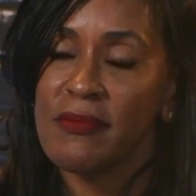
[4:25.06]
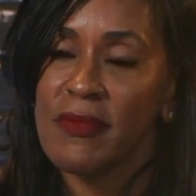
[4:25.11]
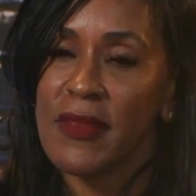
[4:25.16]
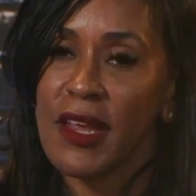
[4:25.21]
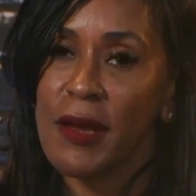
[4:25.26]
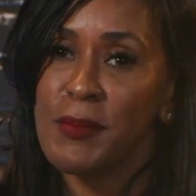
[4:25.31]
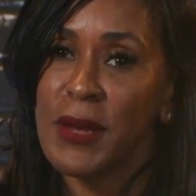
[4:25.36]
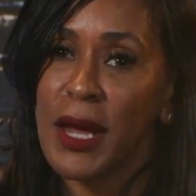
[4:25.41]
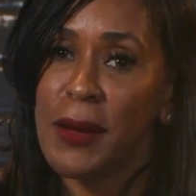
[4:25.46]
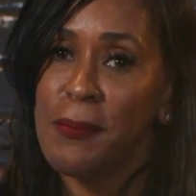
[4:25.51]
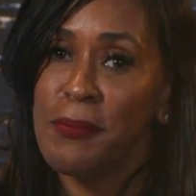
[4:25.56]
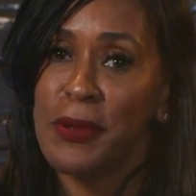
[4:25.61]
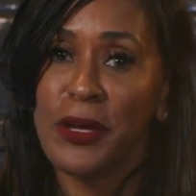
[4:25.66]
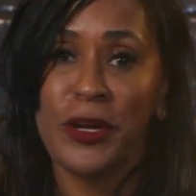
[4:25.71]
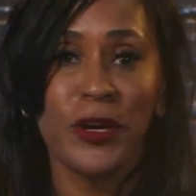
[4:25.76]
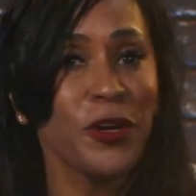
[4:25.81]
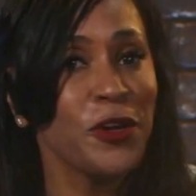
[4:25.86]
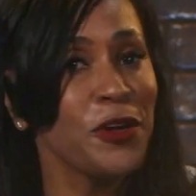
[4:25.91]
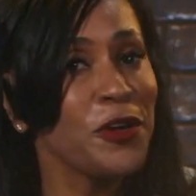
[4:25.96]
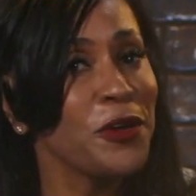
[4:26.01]
I'm not
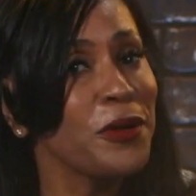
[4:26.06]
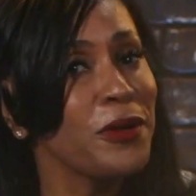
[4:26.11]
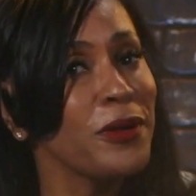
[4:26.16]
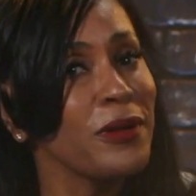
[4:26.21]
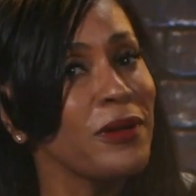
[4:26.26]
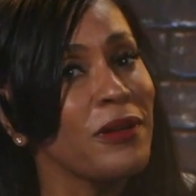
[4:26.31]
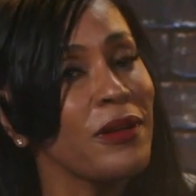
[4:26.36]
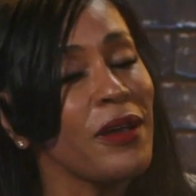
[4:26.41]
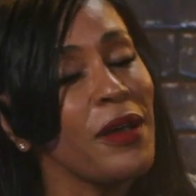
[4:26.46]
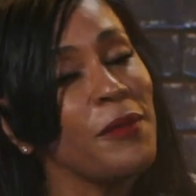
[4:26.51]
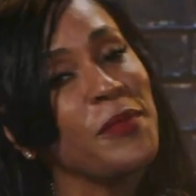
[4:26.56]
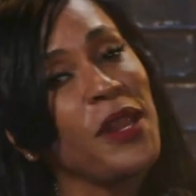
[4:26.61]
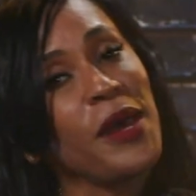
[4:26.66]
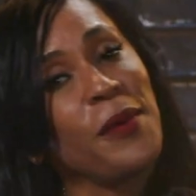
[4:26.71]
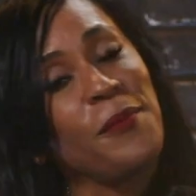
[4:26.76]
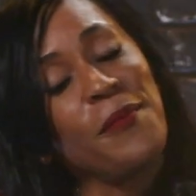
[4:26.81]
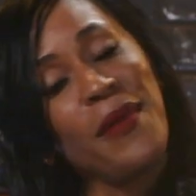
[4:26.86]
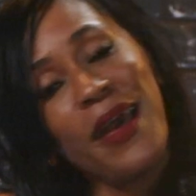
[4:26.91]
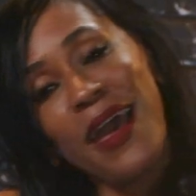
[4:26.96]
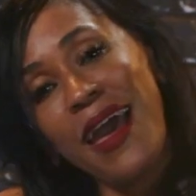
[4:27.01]
bitter. I'm not
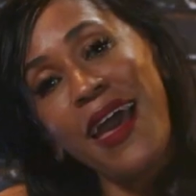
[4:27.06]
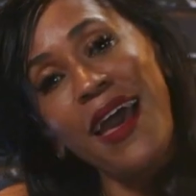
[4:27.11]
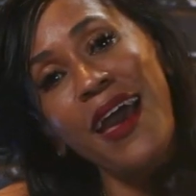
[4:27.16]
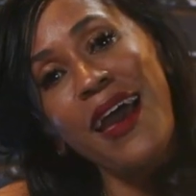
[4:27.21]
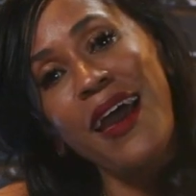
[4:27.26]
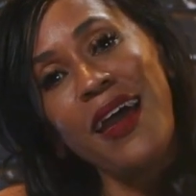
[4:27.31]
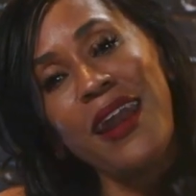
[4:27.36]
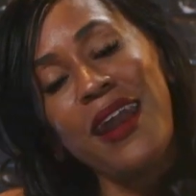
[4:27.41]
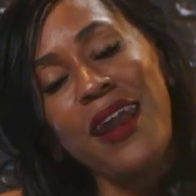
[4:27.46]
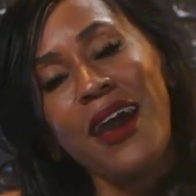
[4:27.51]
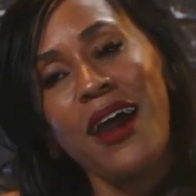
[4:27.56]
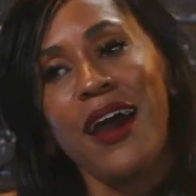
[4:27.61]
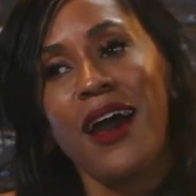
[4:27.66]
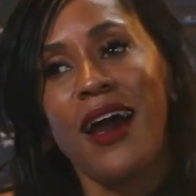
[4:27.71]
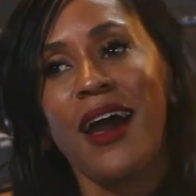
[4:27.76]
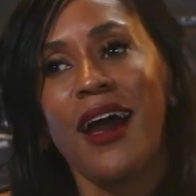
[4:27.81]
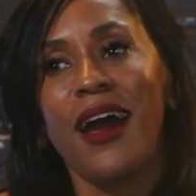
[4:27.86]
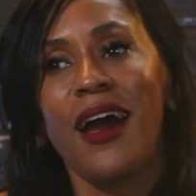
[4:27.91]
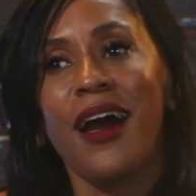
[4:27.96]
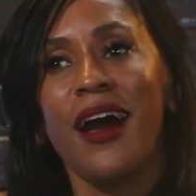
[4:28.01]
mad.
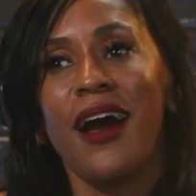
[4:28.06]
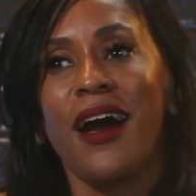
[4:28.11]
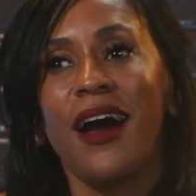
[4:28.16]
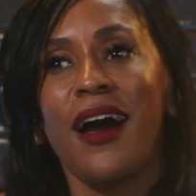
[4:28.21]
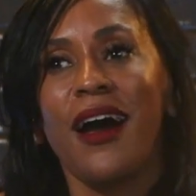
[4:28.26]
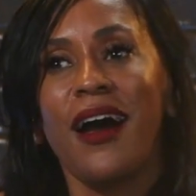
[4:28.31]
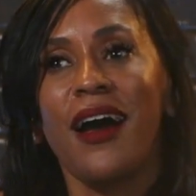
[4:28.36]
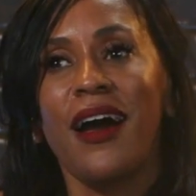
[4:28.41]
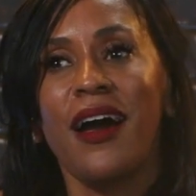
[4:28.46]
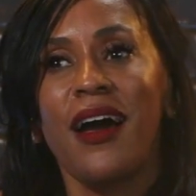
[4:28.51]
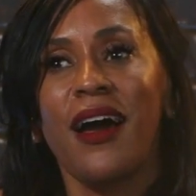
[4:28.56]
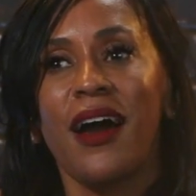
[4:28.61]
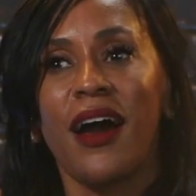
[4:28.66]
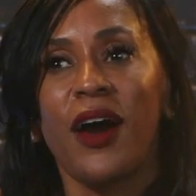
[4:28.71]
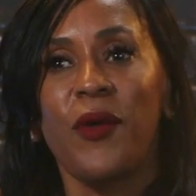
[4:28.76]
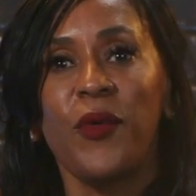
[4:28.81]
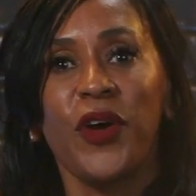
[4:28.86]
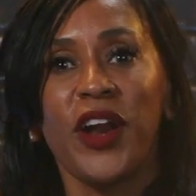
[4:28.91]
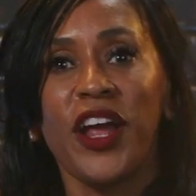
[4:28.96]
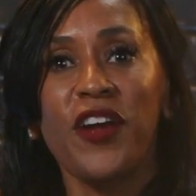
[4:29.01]
Uh, I
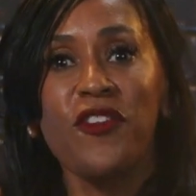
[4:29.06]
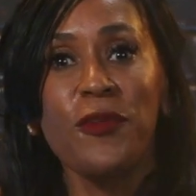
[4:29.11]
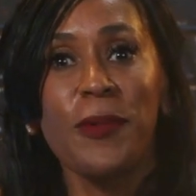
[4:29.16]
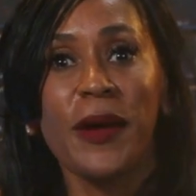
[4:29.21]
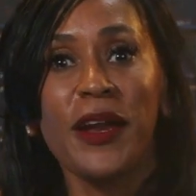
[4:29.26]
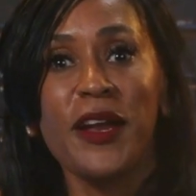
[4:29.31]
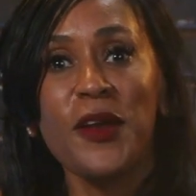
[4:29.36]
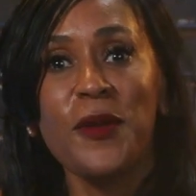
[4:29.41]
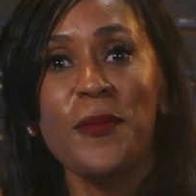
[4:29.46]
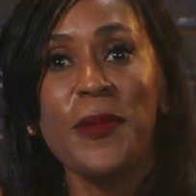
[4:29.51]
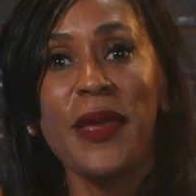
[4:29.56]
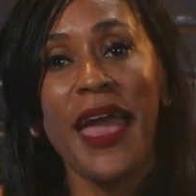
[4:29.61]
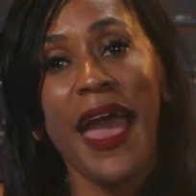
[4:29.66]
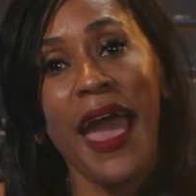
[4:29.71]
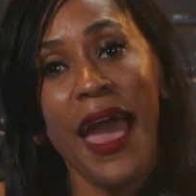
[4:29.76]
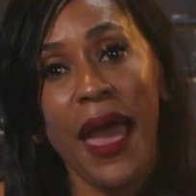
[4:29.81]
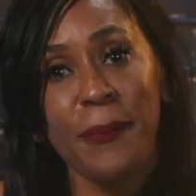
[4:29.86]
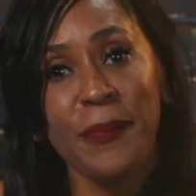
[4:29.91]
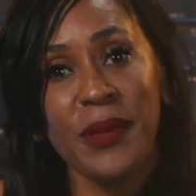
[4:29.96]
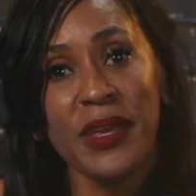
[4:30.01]
want everybody to be
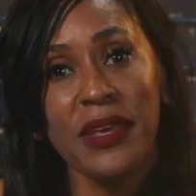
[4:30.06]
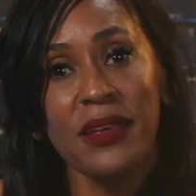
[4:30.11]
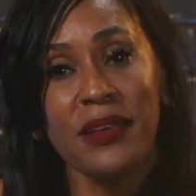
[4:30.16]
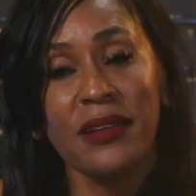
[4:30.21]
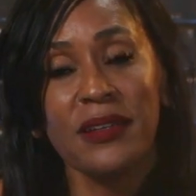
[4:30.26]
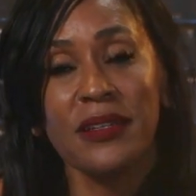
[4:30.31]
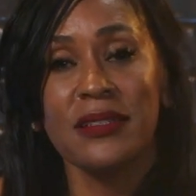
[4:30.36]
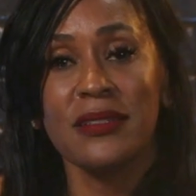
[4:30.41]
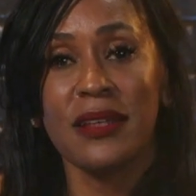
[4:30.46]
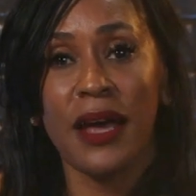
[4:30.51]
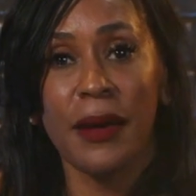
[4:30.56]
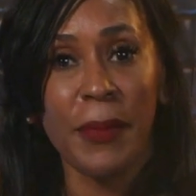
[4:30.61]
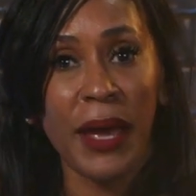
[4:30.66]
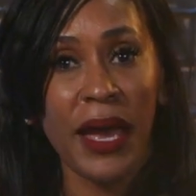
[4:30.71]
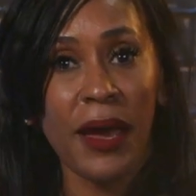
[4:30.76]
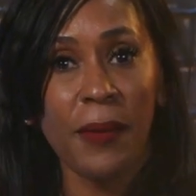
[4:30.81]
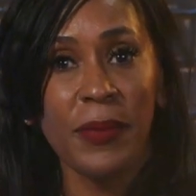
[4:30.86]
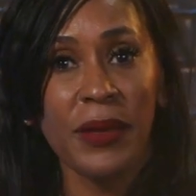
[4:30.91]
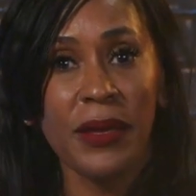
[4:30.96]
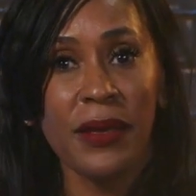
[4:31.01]
happy because I'm
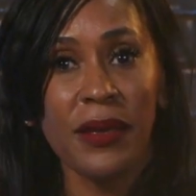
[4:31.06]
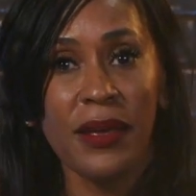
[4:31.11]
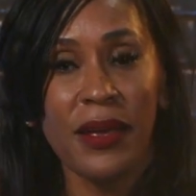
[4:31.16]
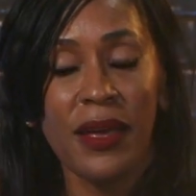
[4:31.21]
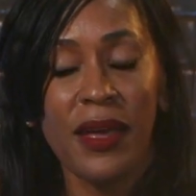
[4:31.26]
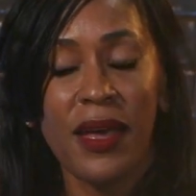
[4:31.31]
happy.